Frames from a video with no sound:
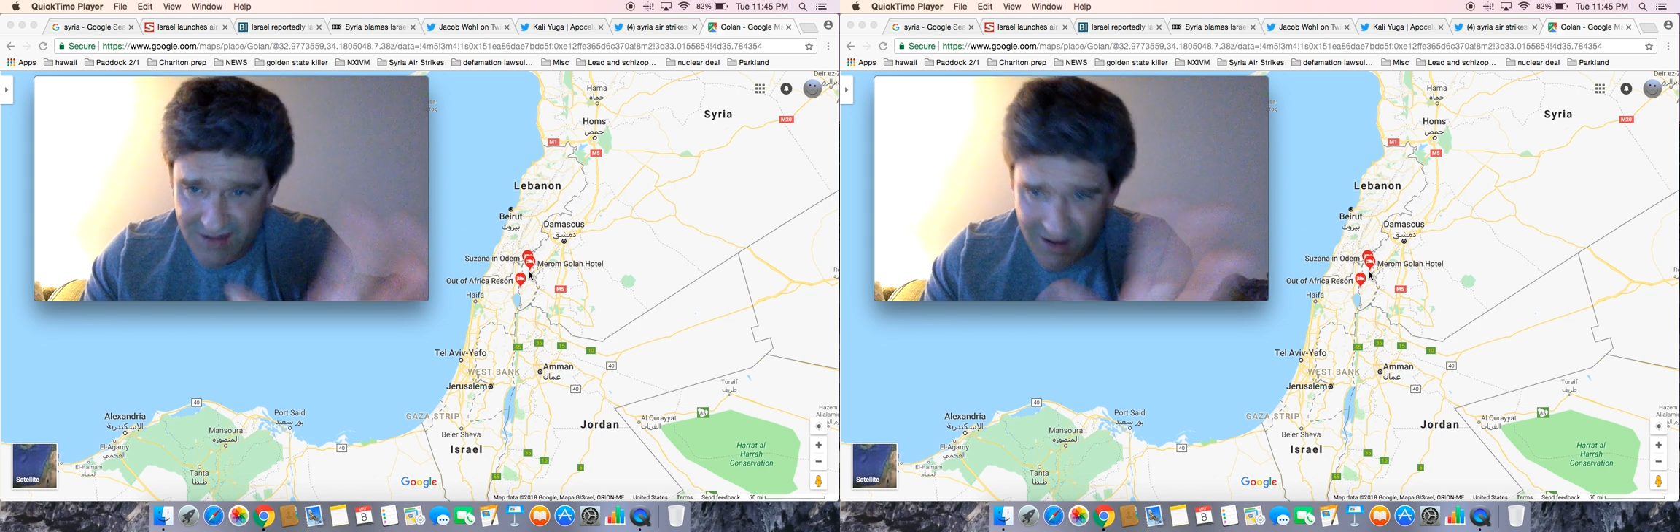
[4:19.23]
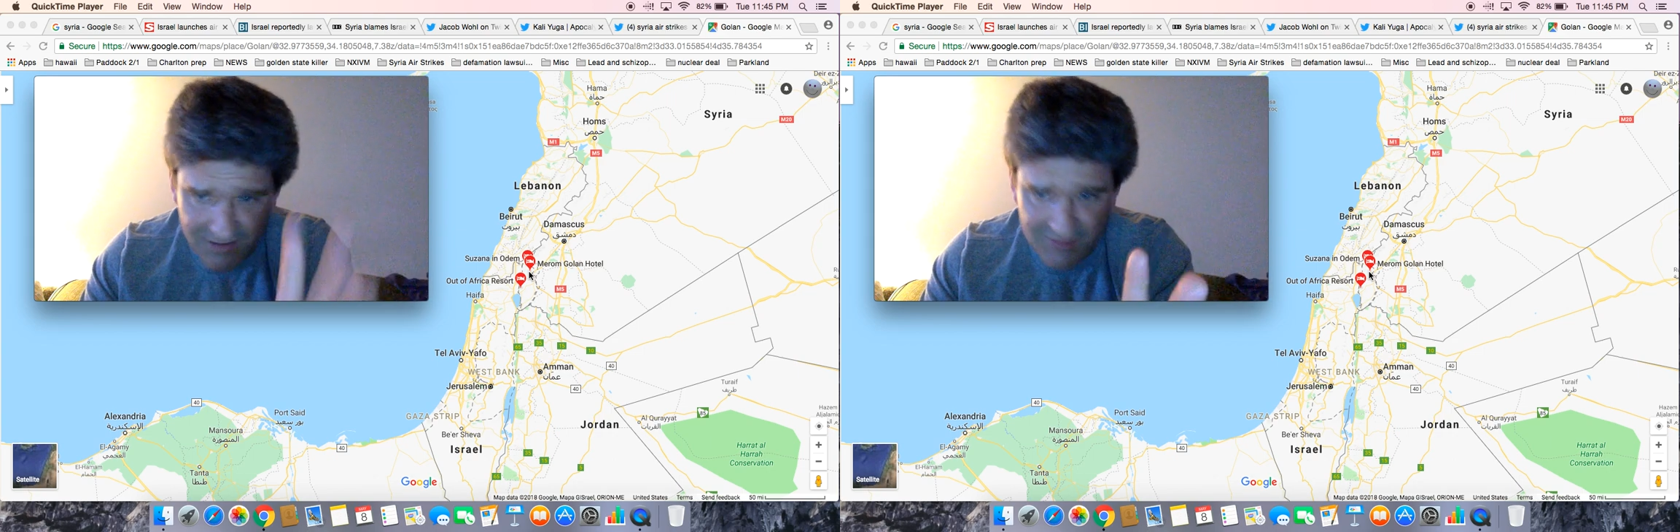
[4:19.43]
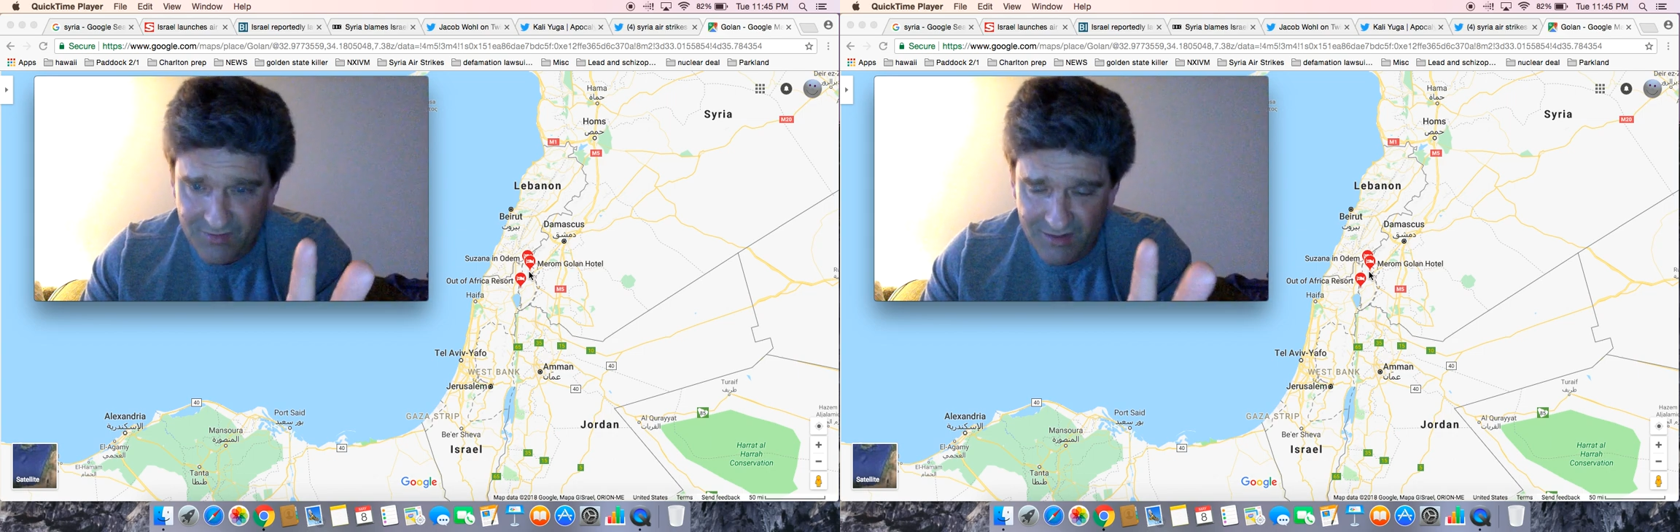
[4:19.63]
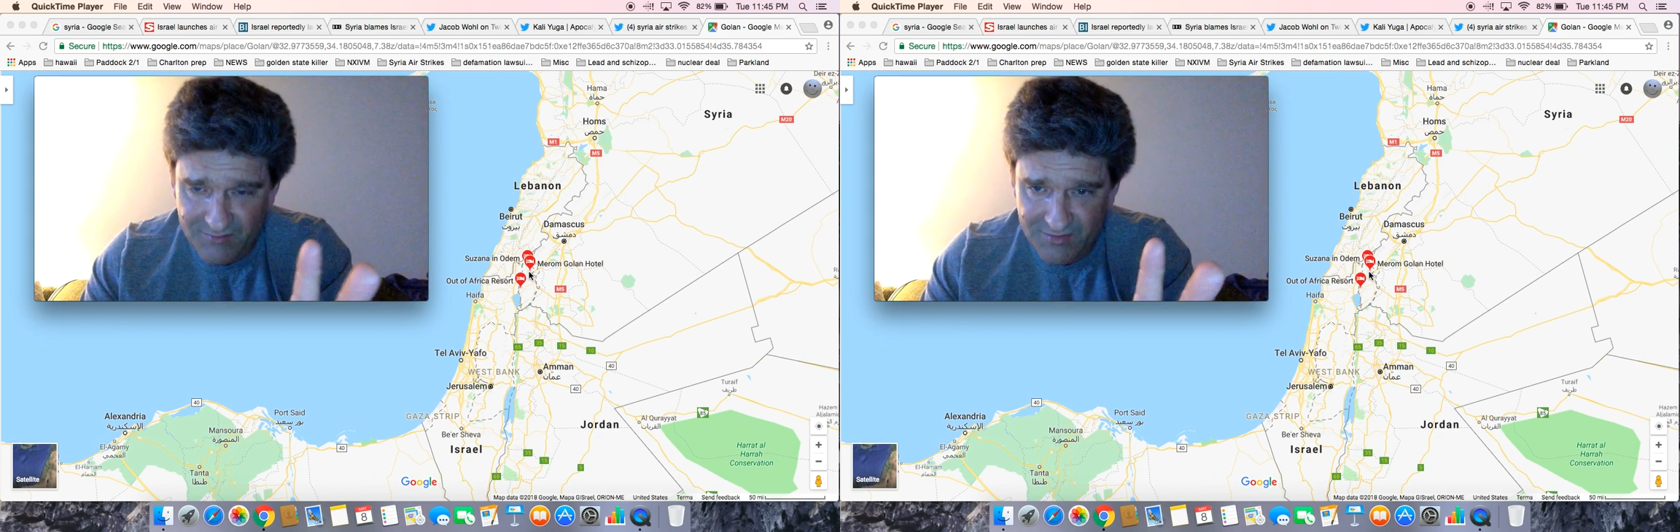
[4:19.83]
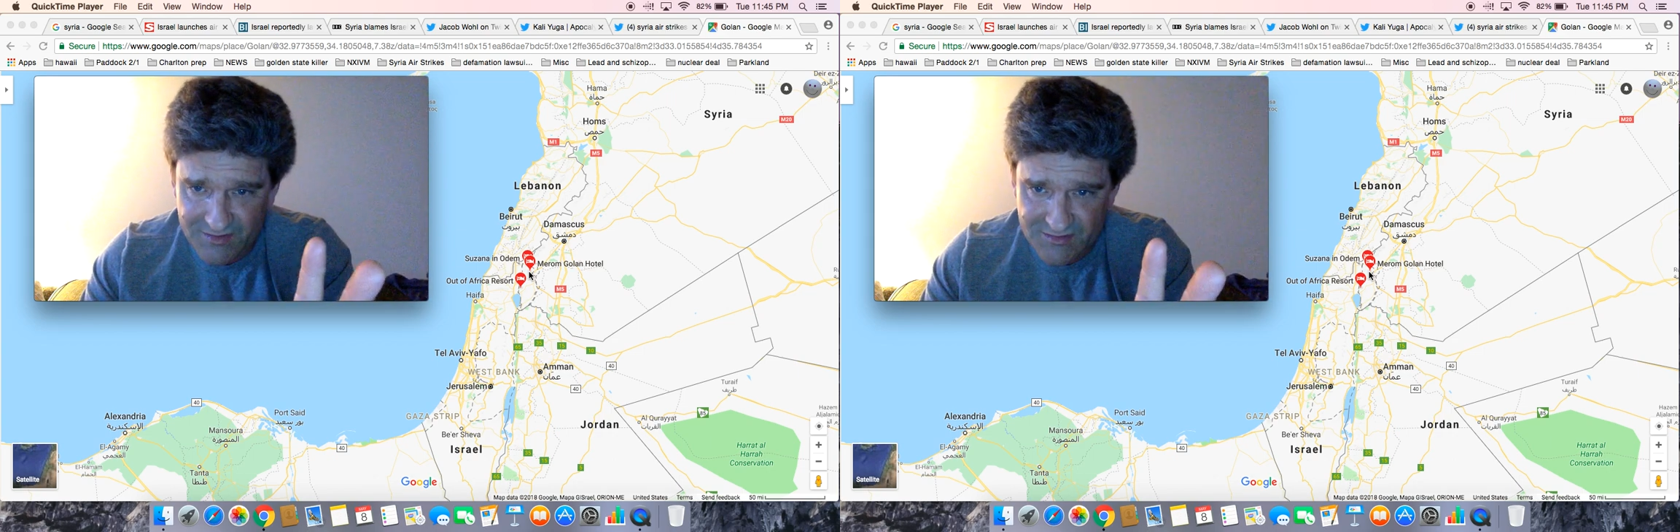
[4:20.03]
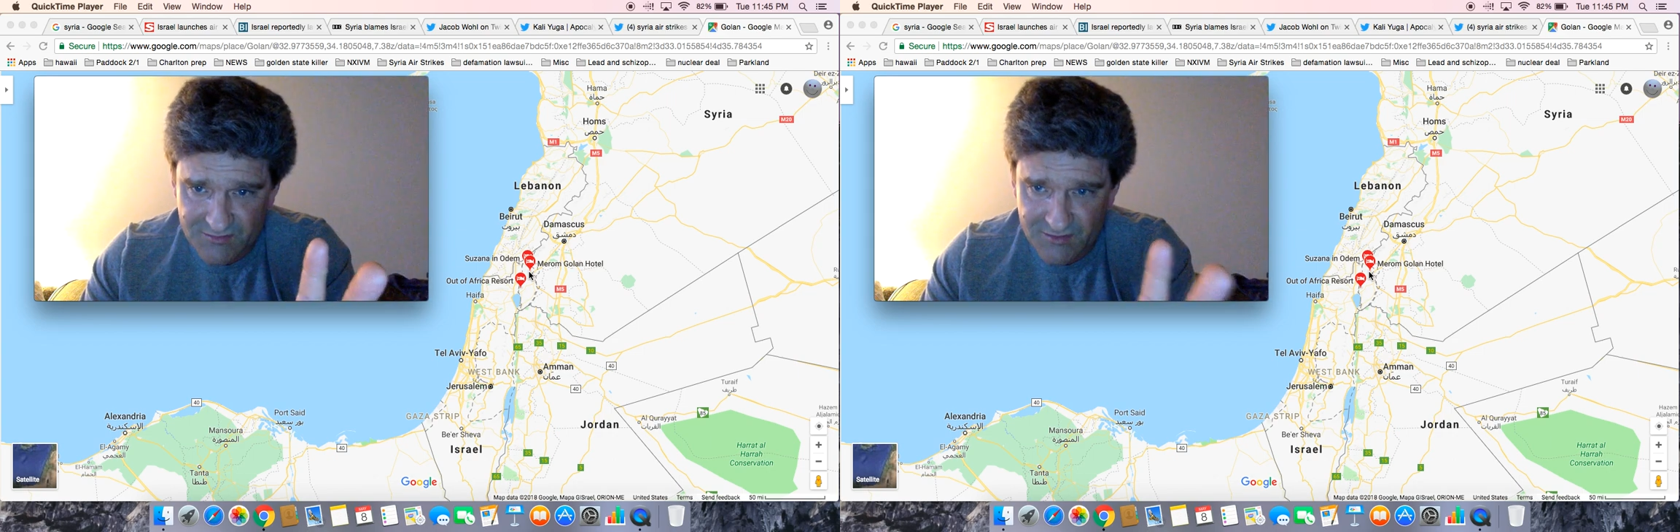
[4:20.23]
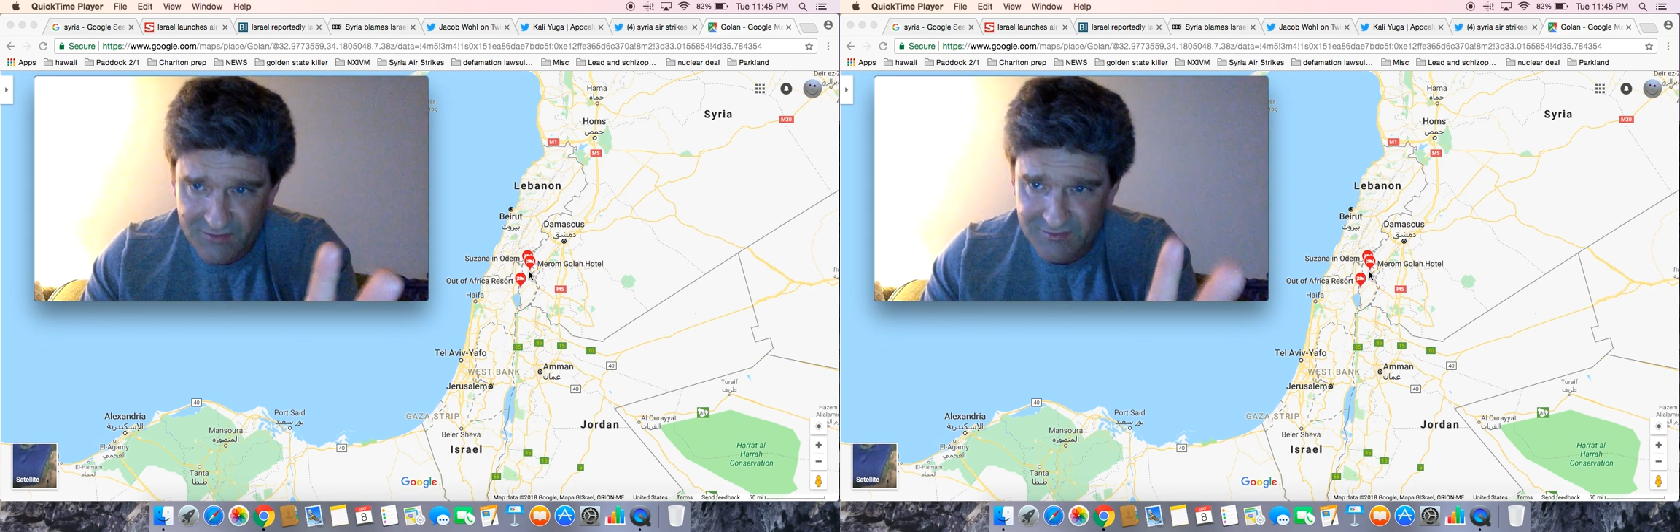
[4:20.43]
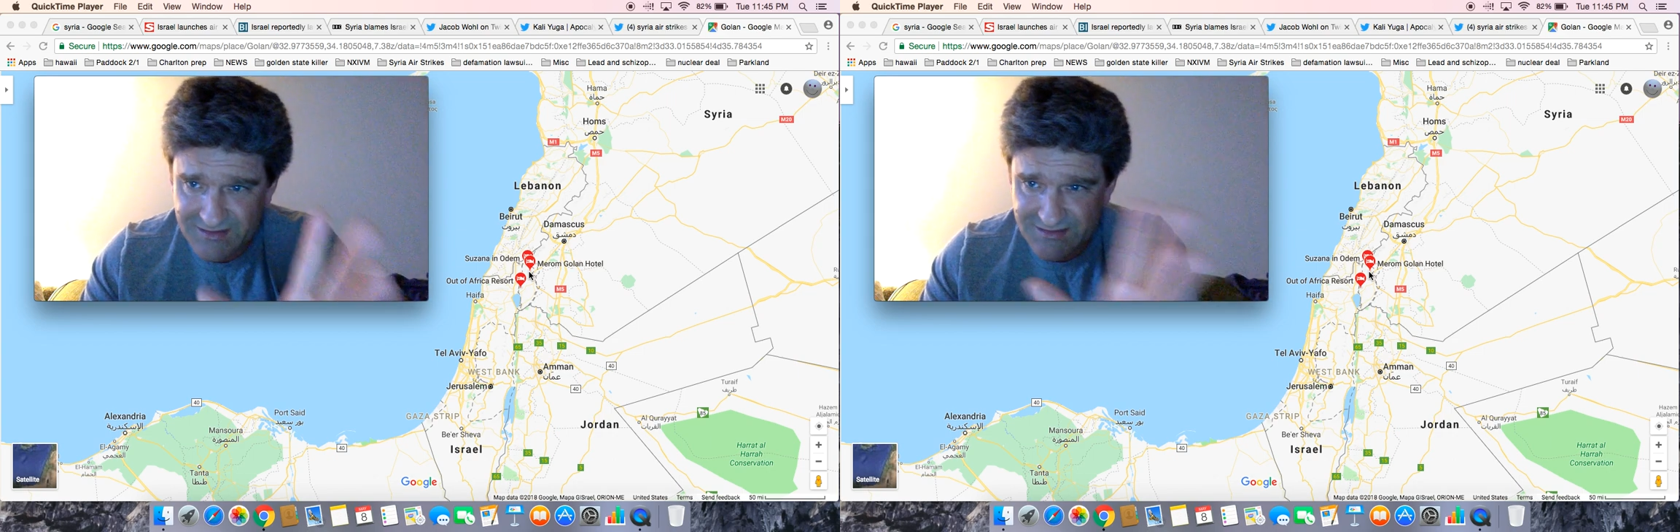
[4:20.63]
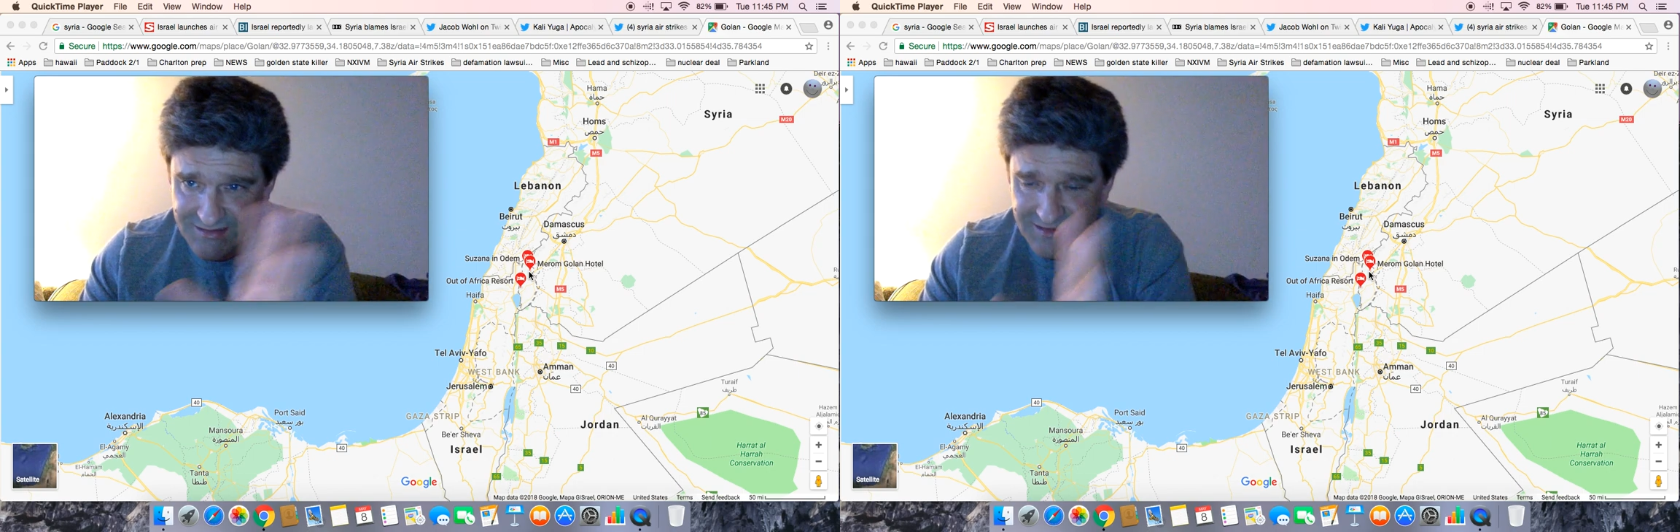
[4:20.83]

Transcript: occupied by Israel and is